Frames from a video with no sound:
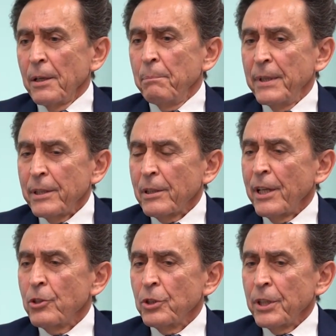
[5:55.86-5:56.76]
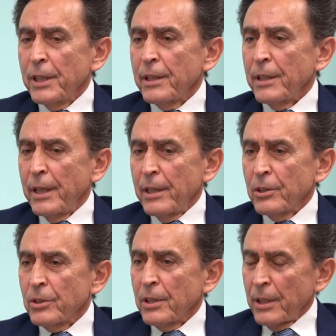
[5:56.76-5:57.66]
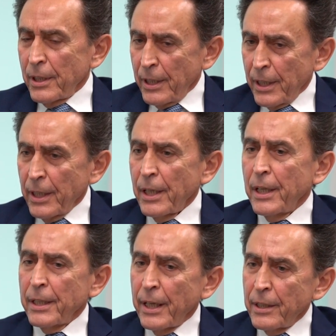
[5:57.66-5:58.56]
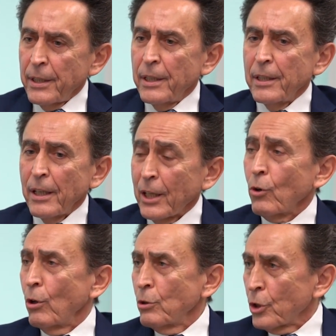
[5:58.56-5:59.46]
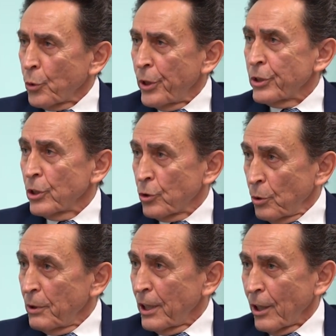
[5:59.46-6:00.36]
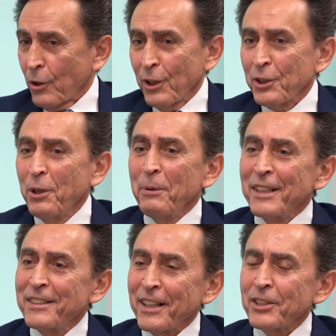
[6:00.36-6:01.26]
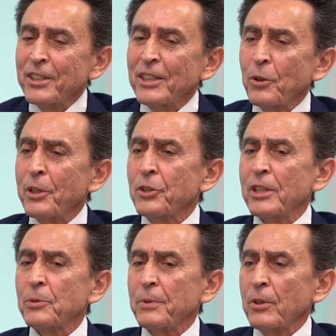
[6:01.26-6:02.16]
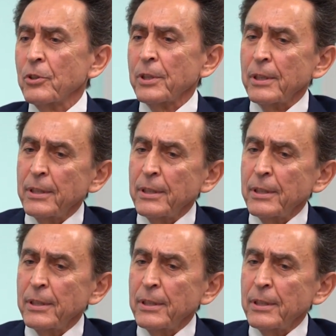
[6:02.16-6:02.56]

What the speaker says: Medical engineering is, again, like all your questions to me are going to be interesting questions because